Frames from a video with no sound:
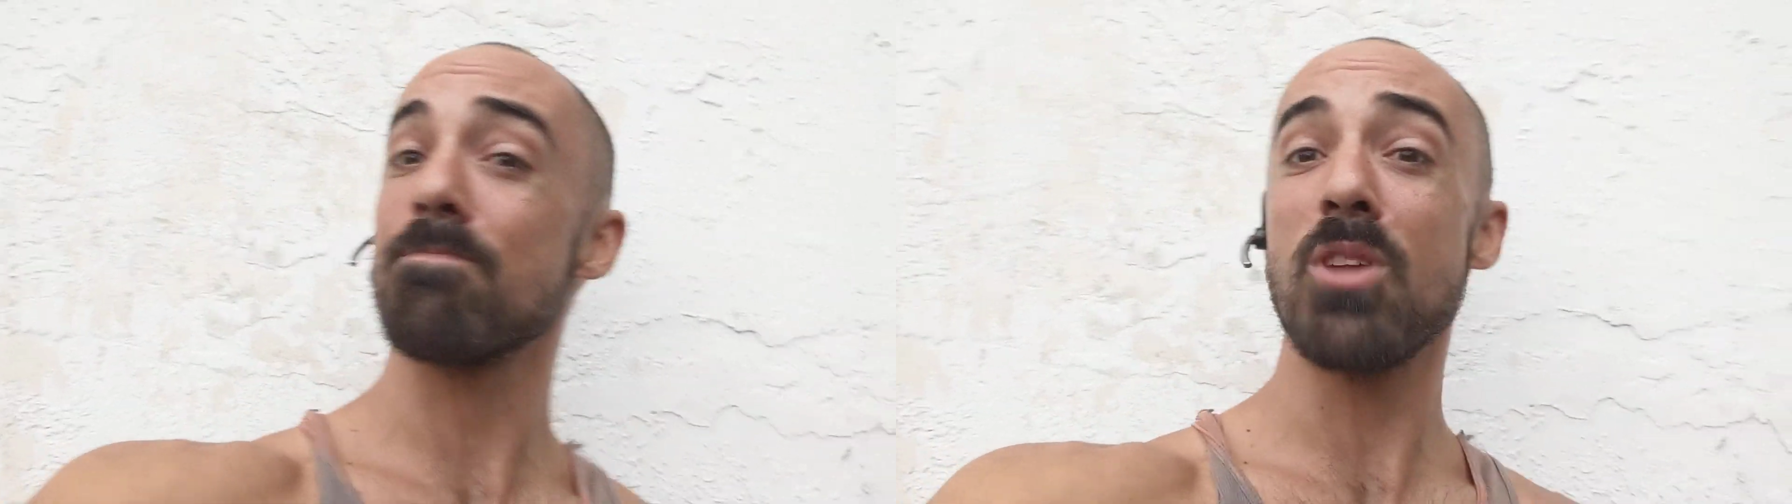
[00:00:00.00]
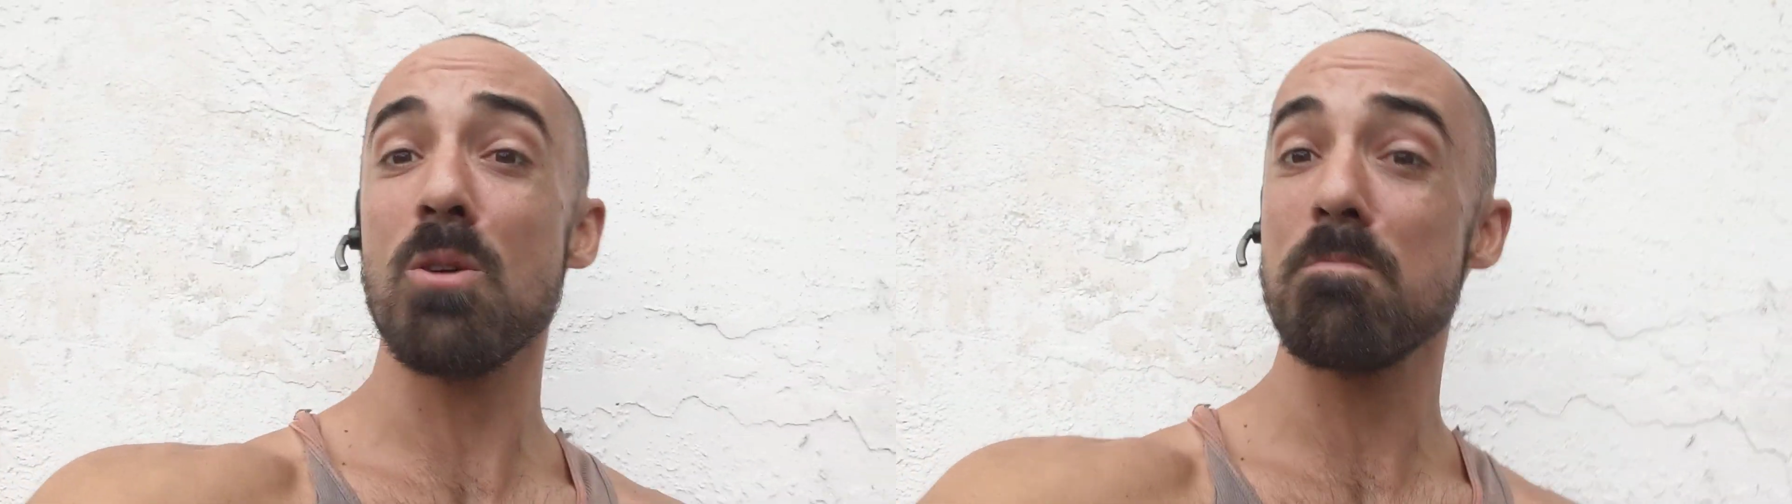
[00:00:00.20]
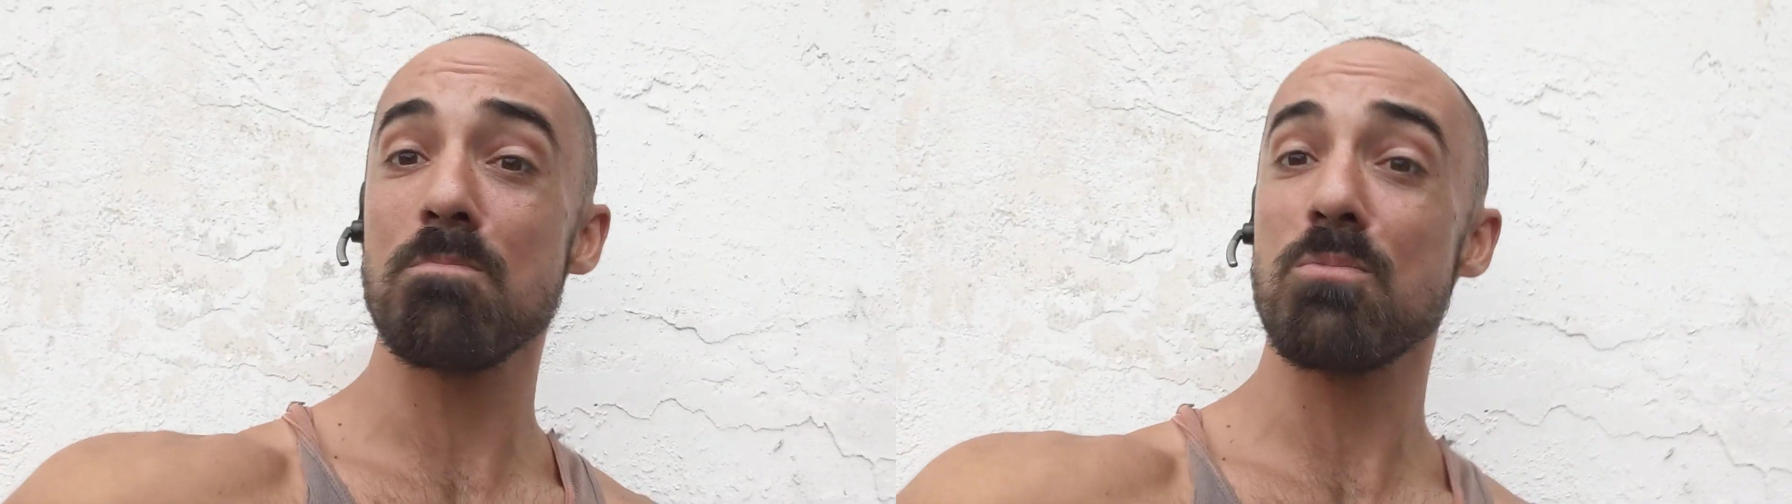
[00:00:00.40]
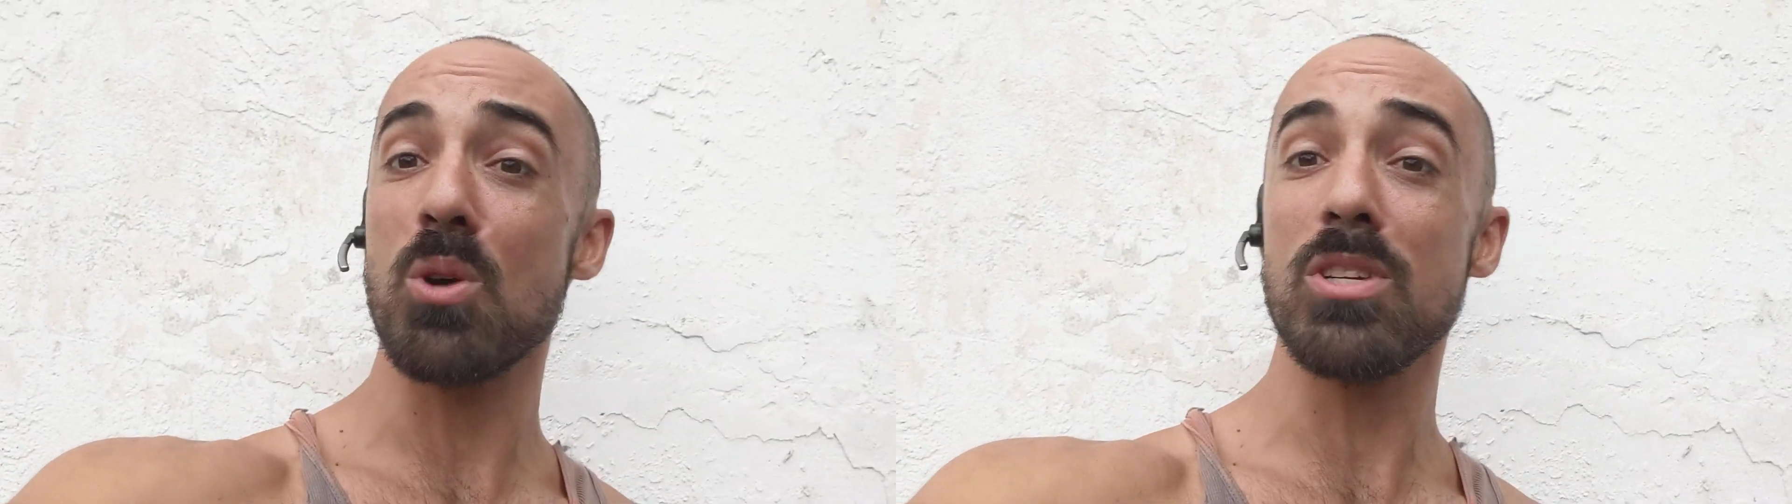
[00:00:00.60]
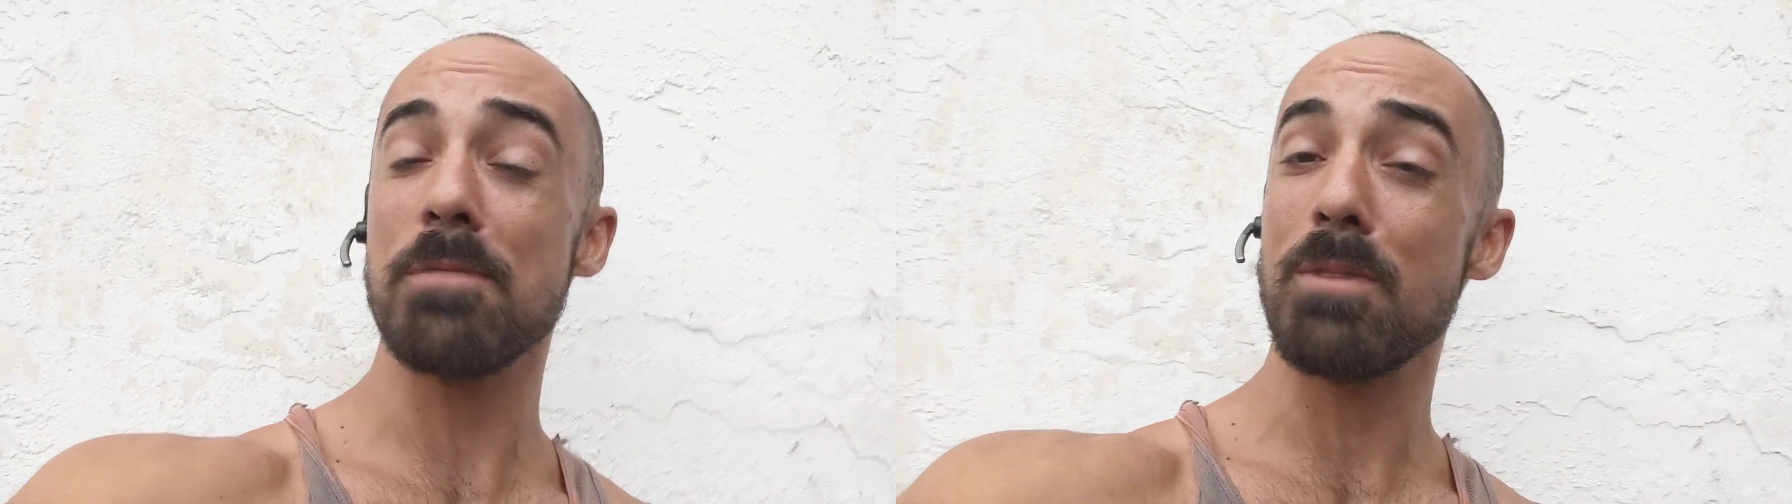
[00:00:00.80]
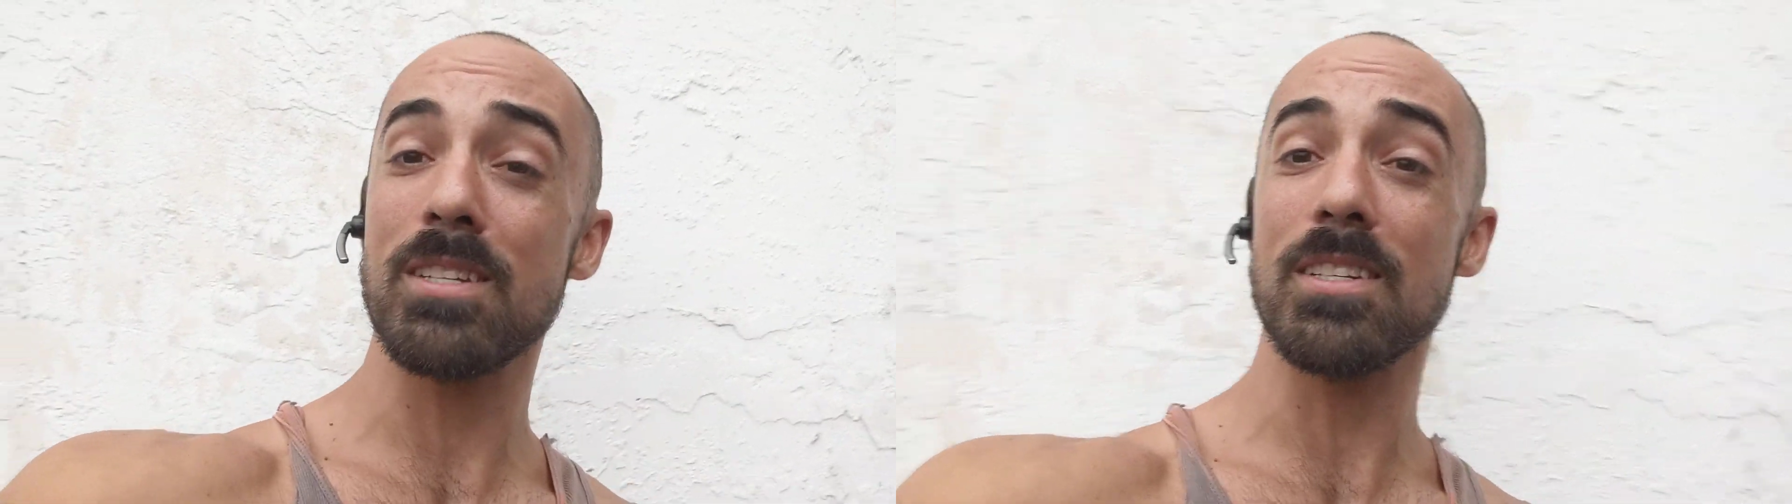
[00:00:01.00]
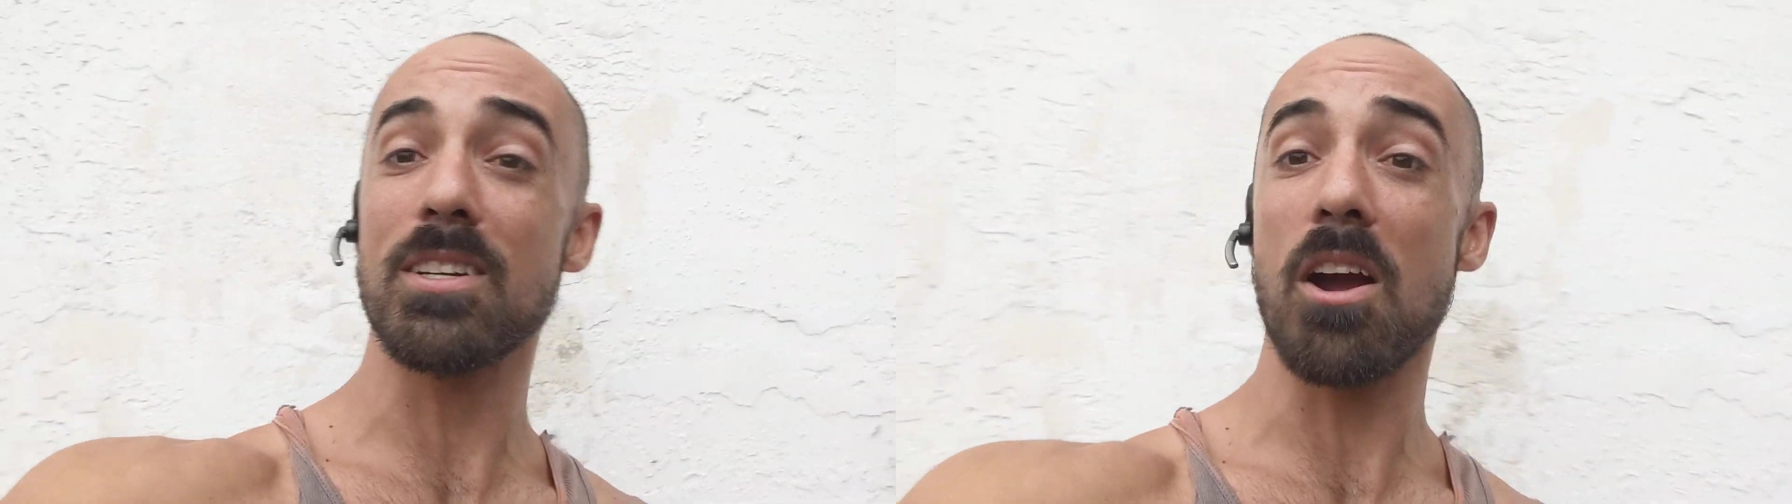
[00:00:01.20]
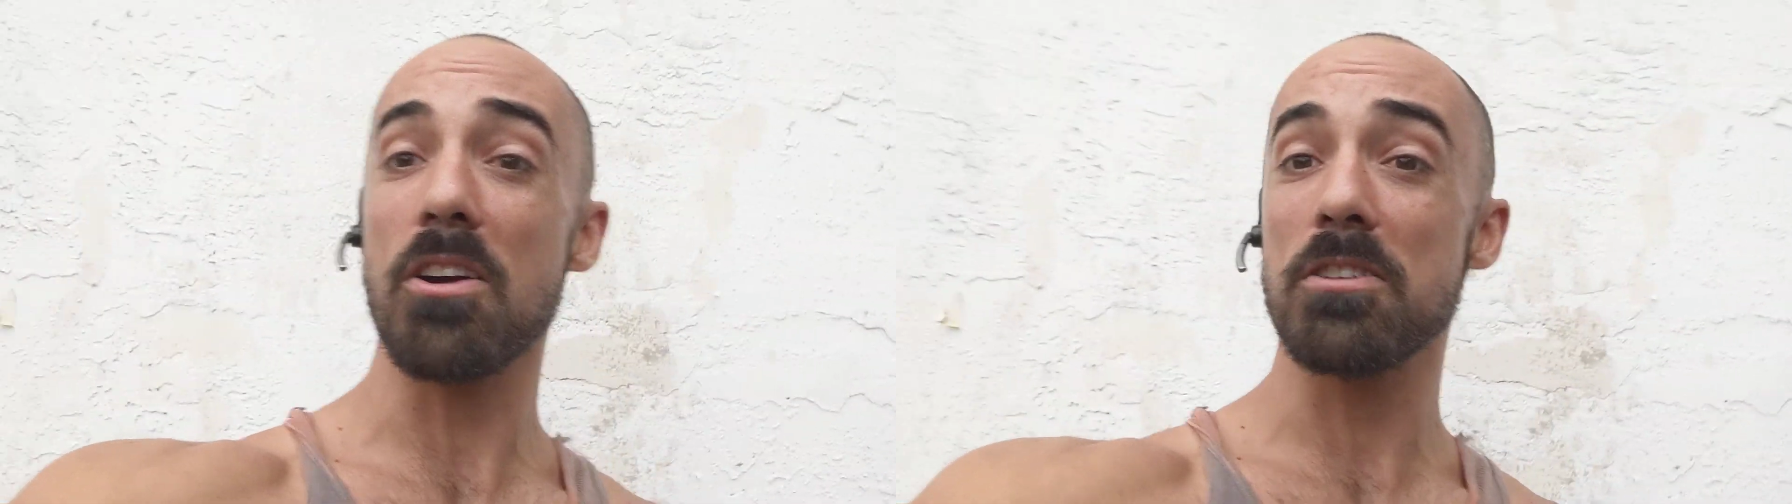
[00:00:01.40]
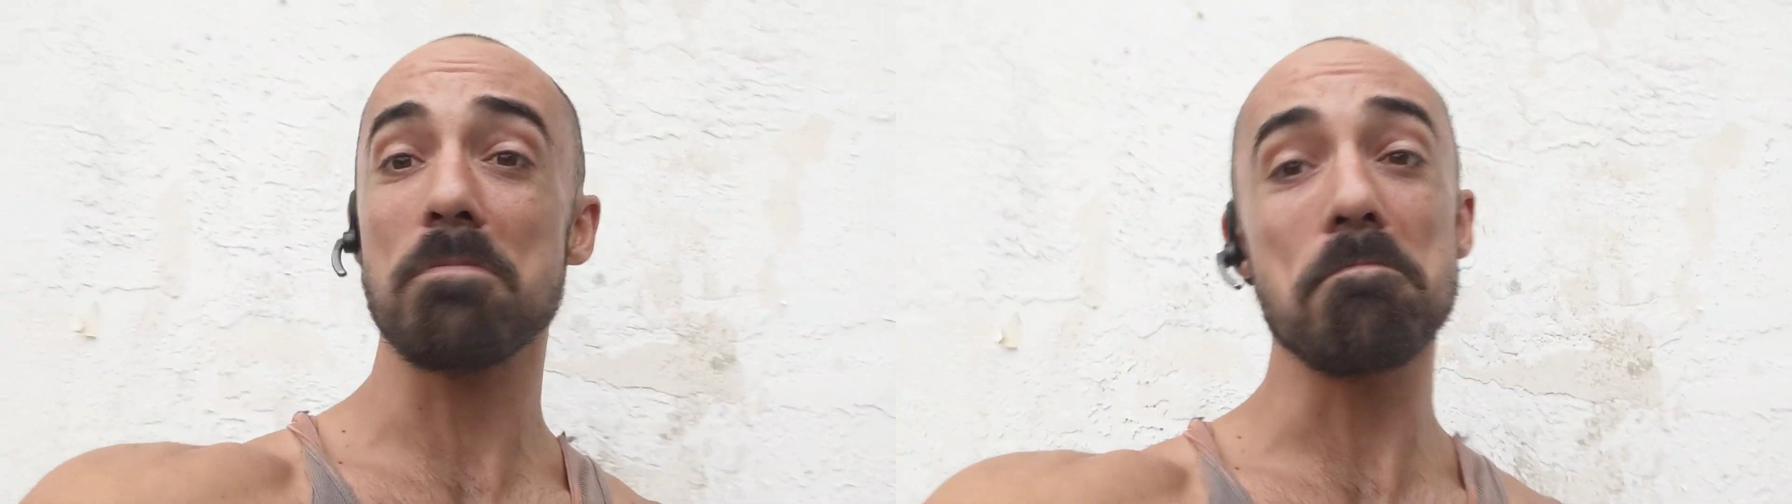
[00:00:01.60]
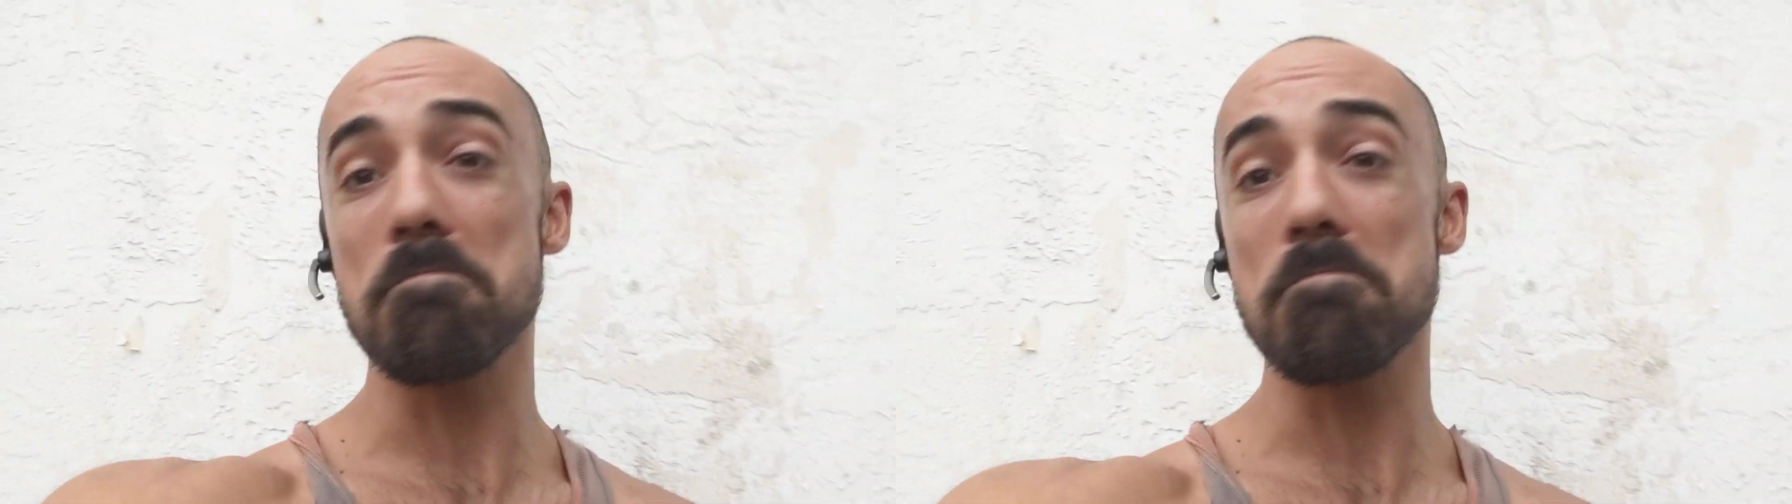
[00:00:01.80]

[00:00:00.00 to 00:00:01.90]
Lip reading: Nope, don't need business cards.